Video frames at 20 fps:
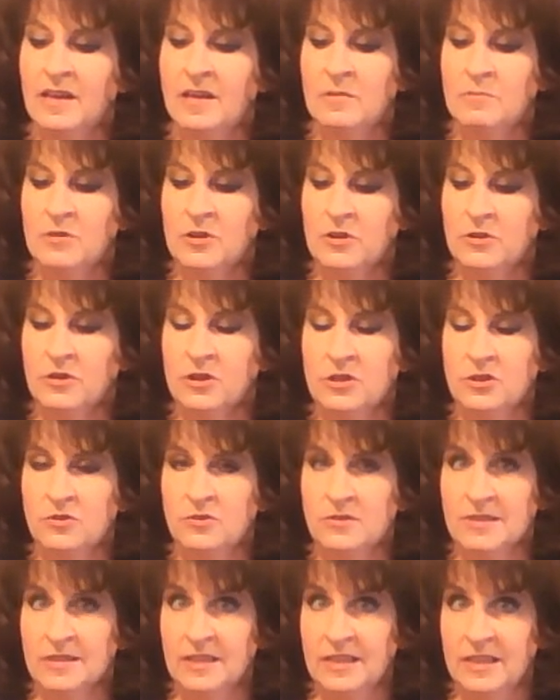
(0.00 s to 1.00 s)
But you can
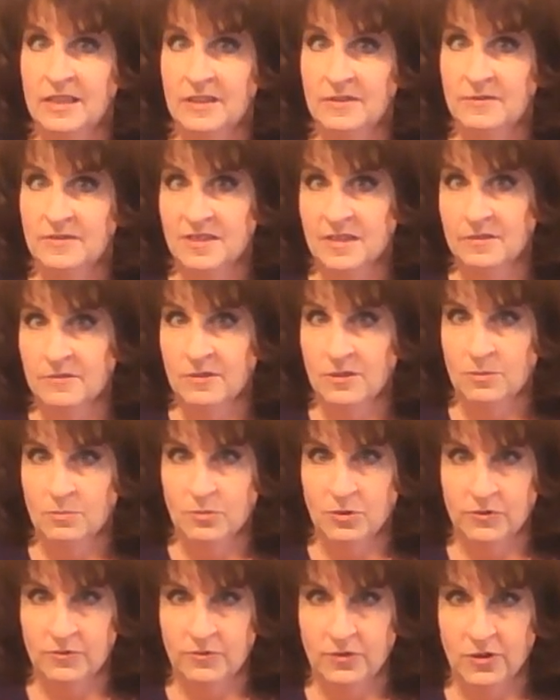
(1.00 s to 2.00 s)
use leaves if you
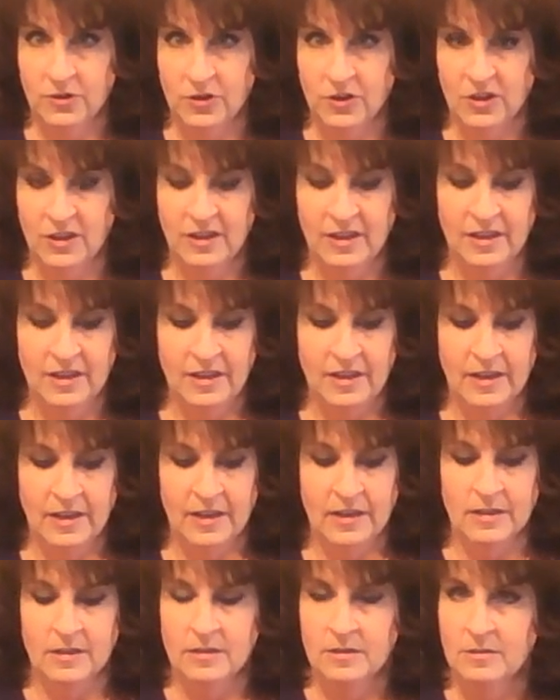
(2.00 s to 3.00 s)
prefer
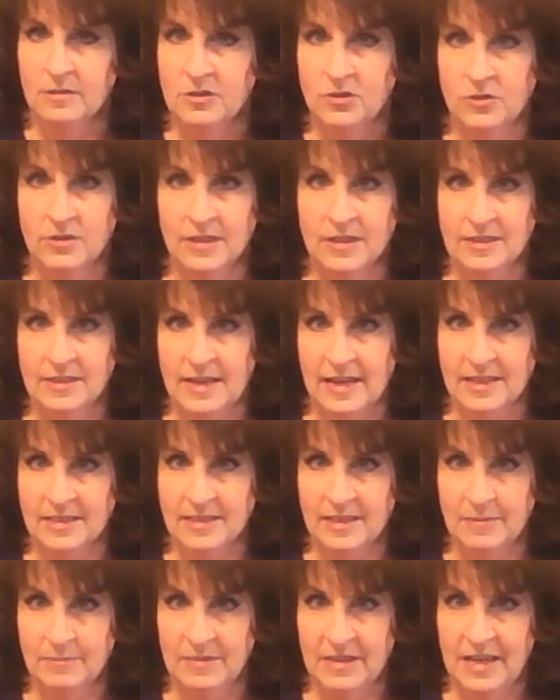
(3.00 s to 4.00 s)
and do the exact
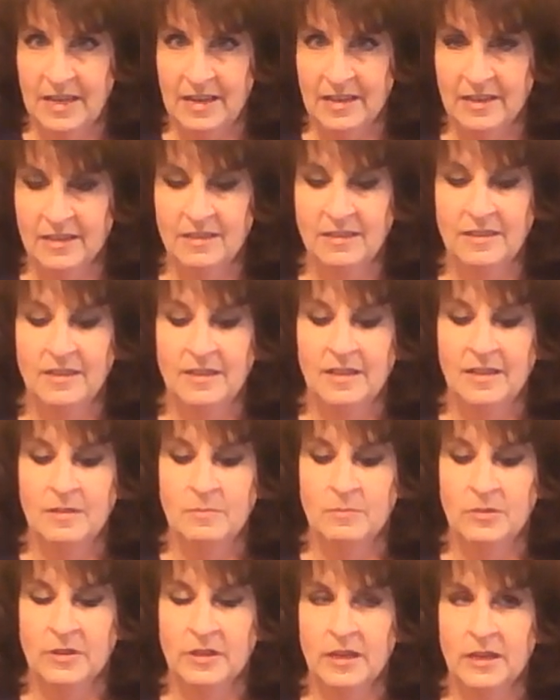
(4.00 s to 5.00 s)
same thing,
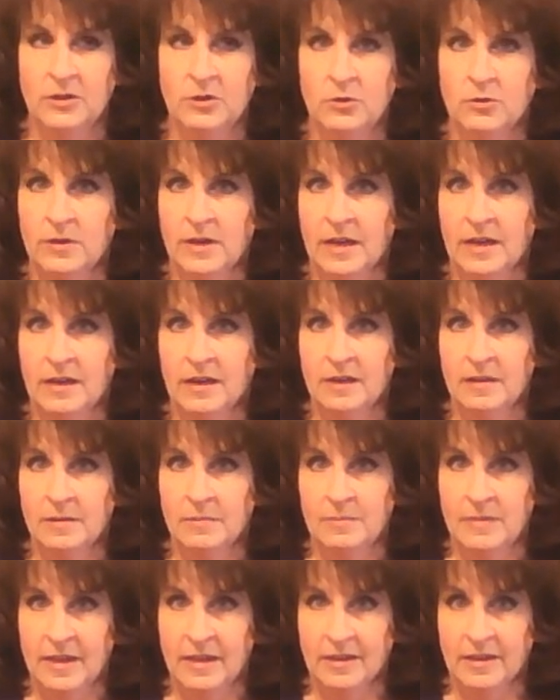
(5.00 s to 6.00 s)
but then you
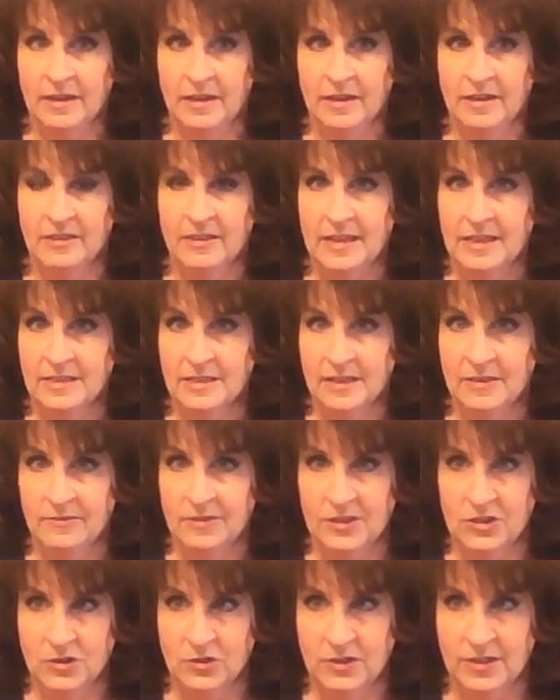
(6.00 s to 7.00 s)
can make a
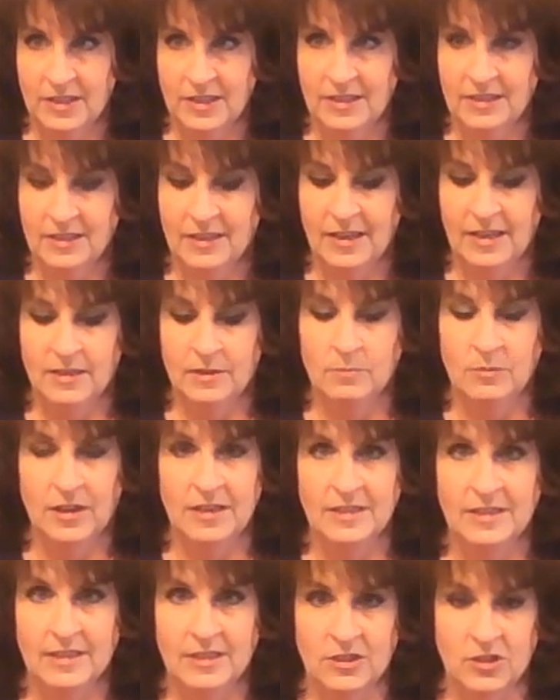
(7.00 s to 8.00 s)
Thanksgiving tree and a
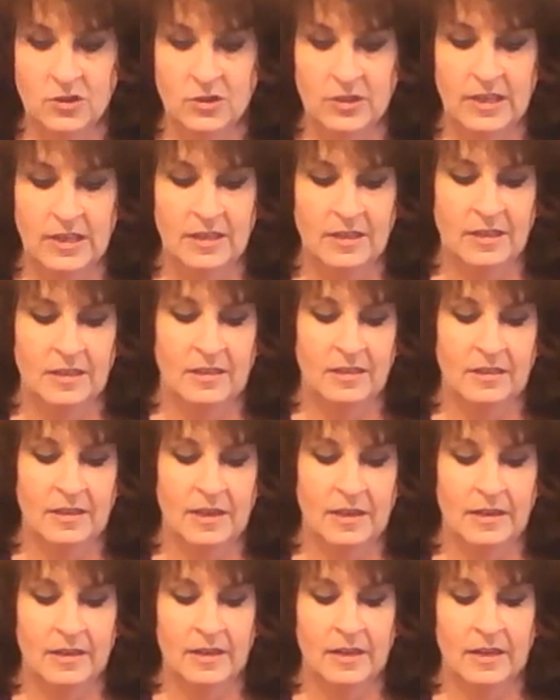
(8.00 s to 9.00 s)
blessing tree.
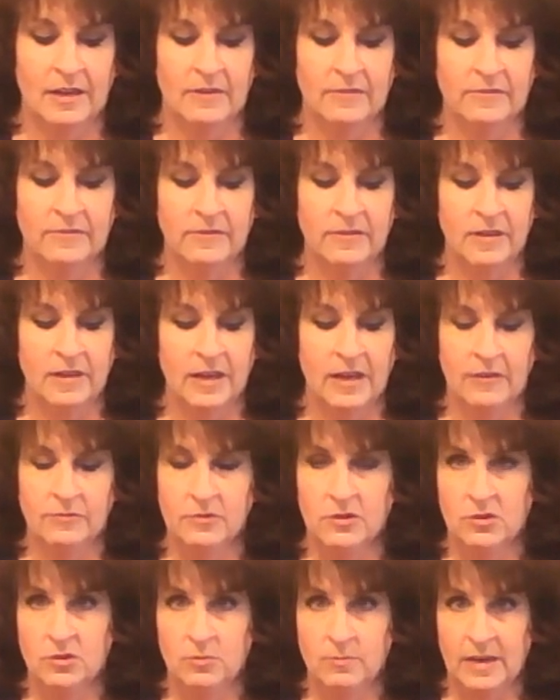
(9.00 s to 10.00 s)
And have,
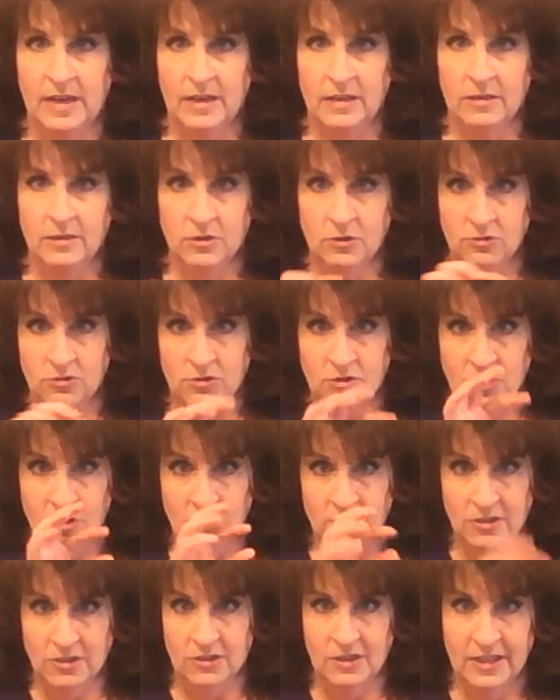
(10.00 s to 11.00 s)
after you use
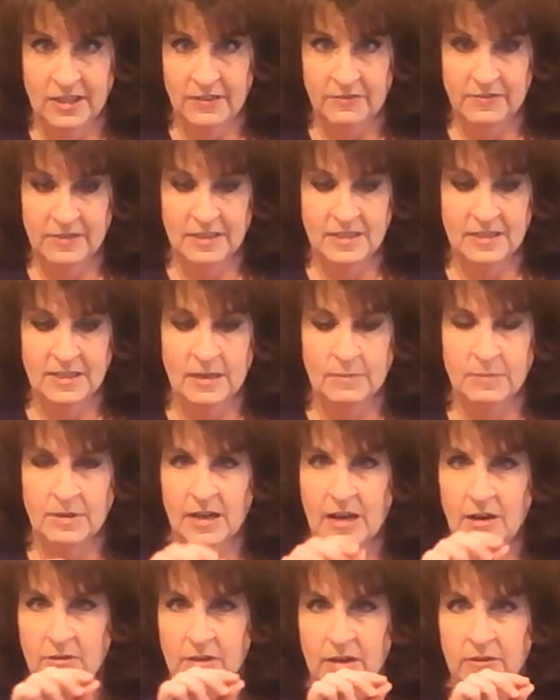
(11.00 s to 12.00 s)
your little leaf to stamp it
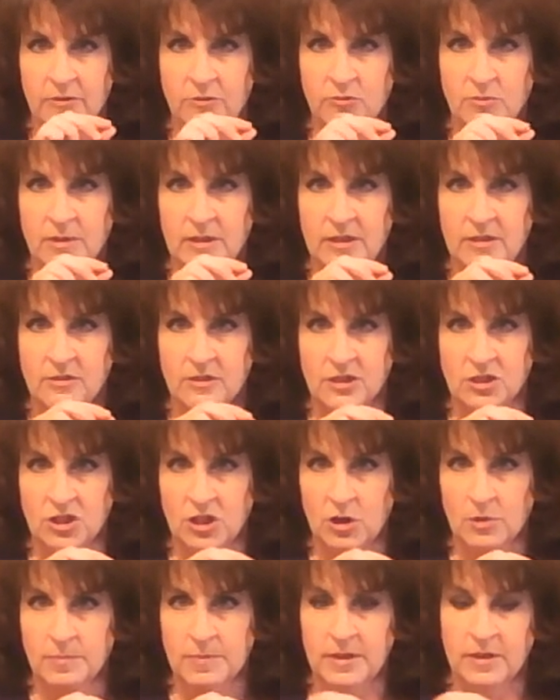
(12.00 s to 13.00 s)
out, have everybody use a
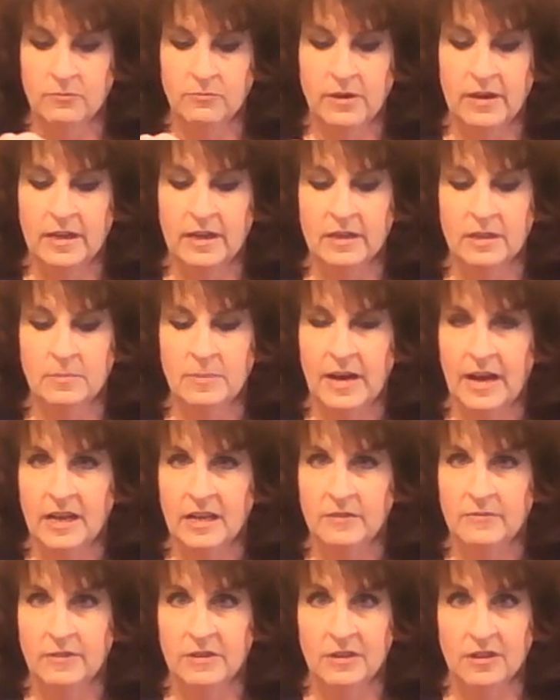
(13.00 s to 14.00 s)
Sharpie and write on the
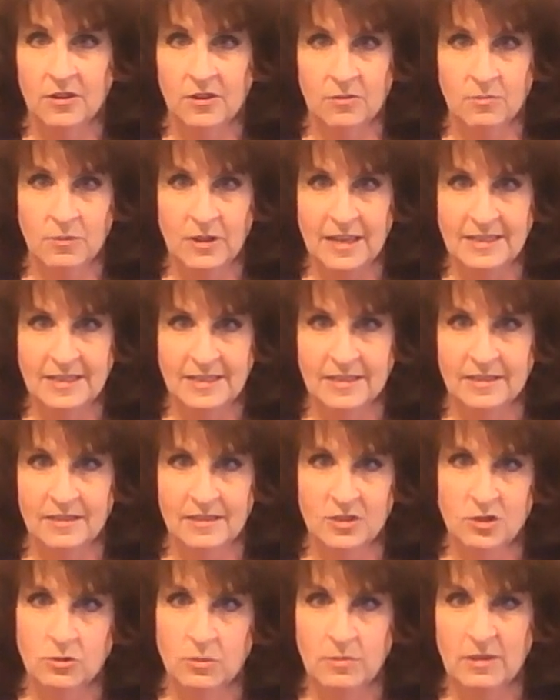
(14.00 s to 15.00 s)
back of it their blessing
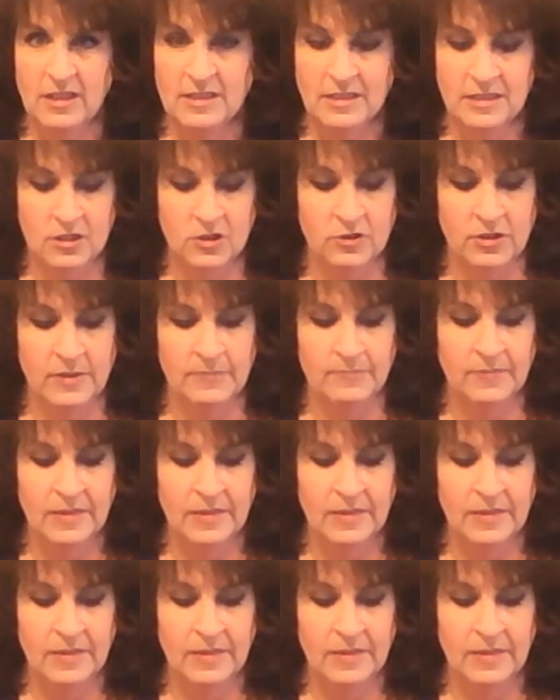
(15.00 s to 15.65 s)
and do a blessing tree.